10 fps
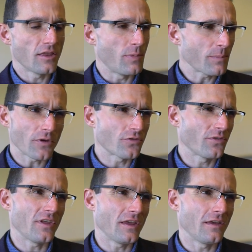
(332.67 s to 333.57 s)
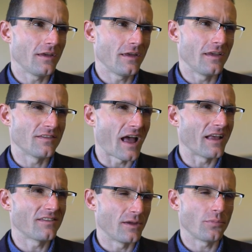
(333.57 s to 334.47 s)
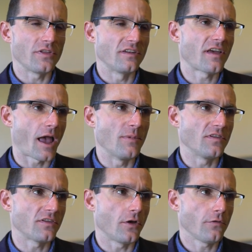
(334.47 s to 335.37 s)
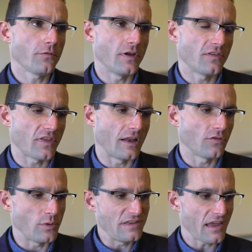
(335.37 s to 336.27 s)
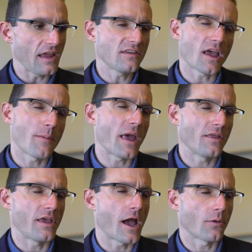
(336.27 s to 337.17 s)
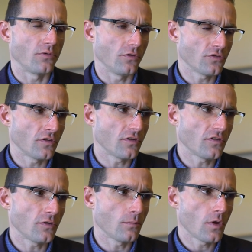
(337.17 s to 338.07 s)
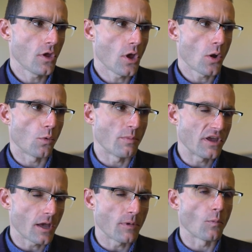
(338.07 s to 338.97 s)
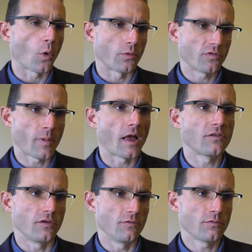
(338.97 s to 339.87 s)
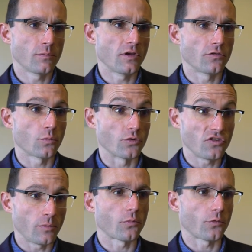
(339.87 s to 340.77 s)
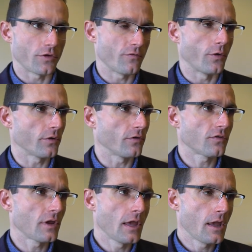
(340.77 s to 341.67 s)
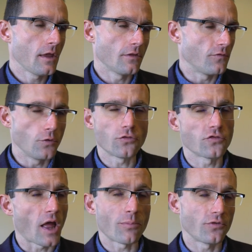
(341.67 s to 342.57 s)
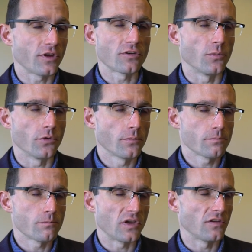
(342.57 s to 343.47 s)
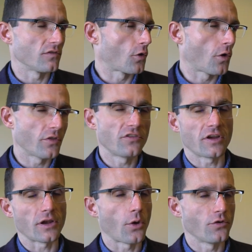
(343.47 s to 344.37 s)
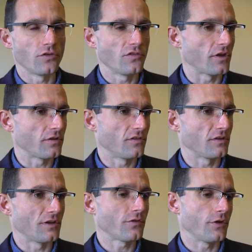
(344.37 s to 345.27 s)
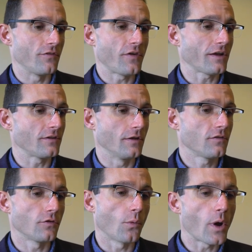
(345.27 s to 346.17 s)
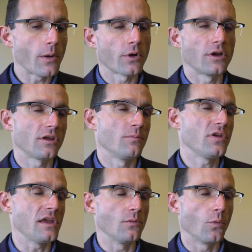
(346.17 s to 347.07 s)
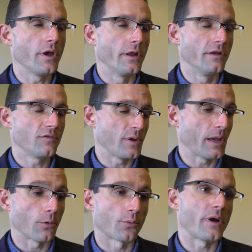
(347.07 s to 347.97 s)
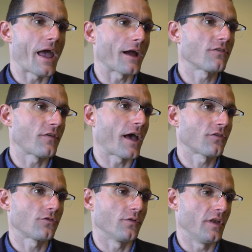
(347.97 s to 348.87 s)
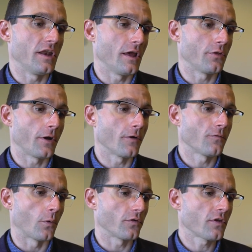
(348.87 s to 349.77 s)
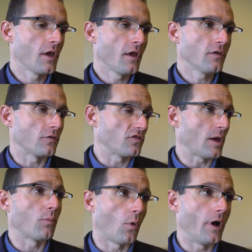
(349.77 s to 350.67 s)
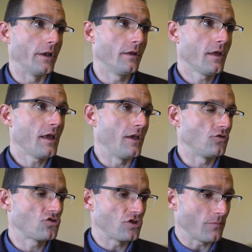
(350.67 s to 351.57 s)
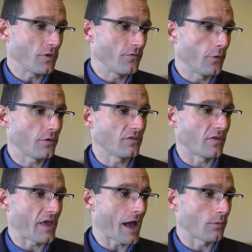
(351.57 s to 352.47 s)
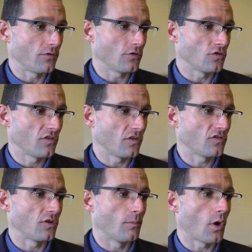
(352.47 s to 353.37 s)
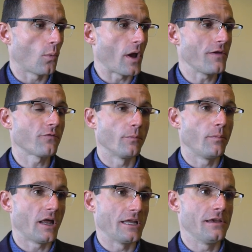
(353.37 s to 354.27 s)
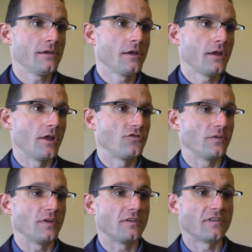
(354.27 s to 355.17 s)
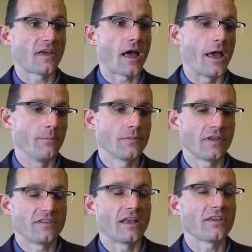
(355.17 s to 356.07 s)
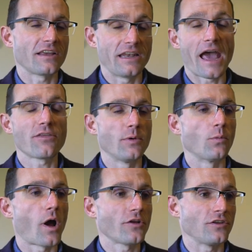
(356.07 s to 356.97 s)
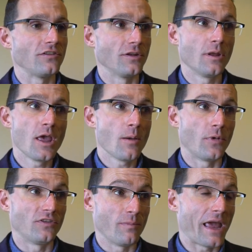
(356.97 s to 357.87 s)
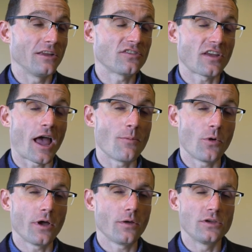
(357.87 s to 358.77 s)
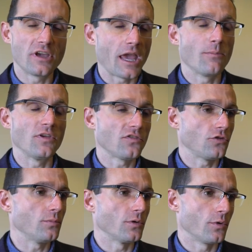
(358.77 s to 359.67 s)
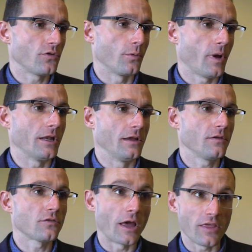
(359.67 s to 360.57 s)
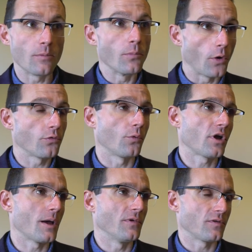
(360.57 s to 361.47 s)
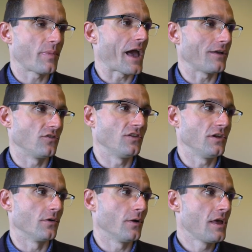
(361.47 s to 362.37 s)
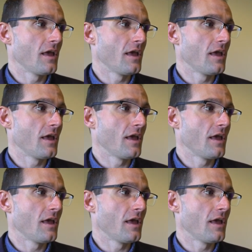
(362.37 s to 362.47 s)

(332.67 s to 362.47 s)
The big picture thing is not simply the time itself, it's that as we take time out of the acquisition system, we're becoming more responsive because we're temporally focused. The future's not predictable because of all the technologies that could significantly affect it. So the way we're going to compete and win is being able to react faster than any other Air Force. So step one is shift the focus of the acquisition system away from money and shift it to time. That sounds like anathema in Washington, but to manage time well, you can't be stupid with your money. So I think both will come as a package deal.